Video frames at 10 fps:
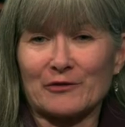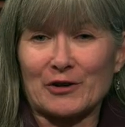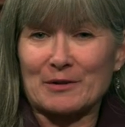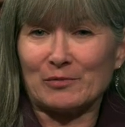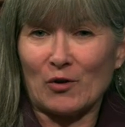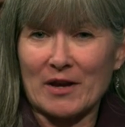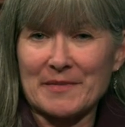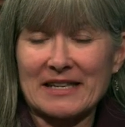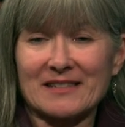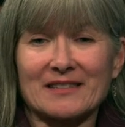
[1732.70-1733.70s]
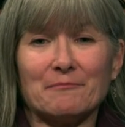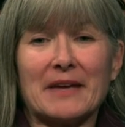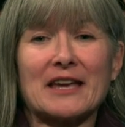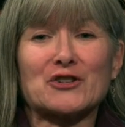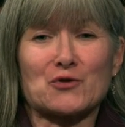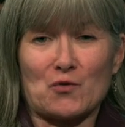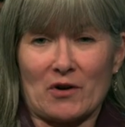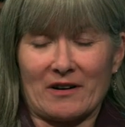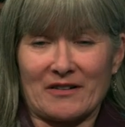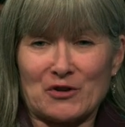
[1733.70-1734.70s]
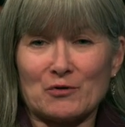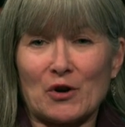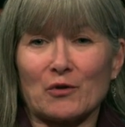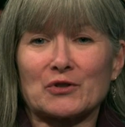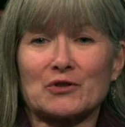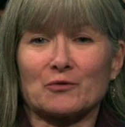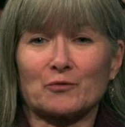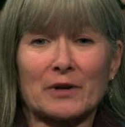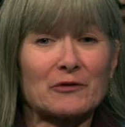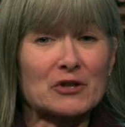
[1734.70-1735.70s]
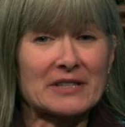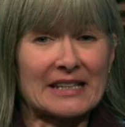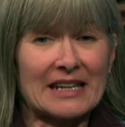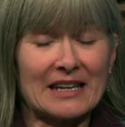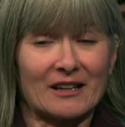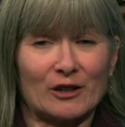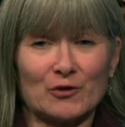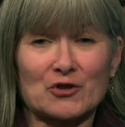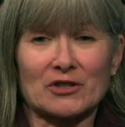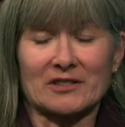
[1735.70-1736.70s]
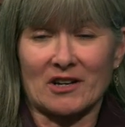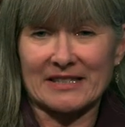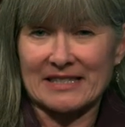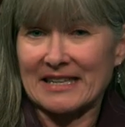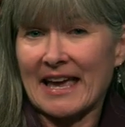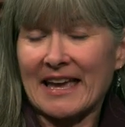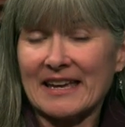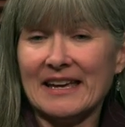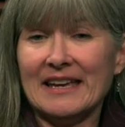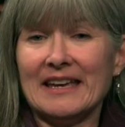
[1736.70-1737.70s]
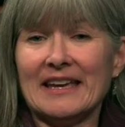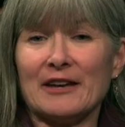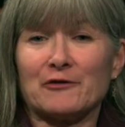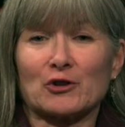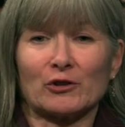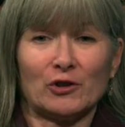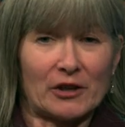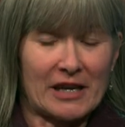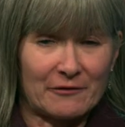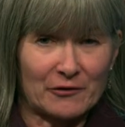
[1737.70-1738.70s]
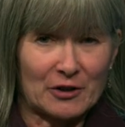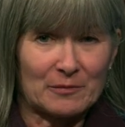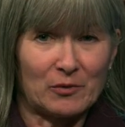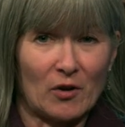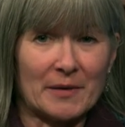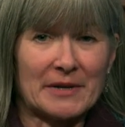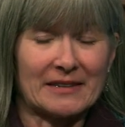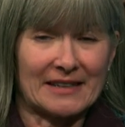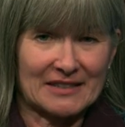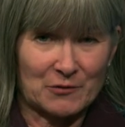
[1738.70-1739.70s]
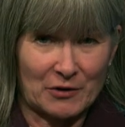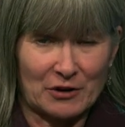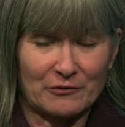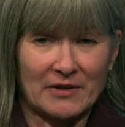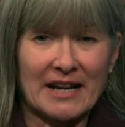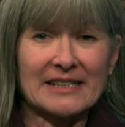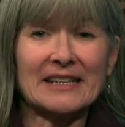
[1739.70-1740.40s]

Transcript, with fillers: for employment, make sure you go to rivercityinclusion.ca. If you're looking for employment, that's where you'll find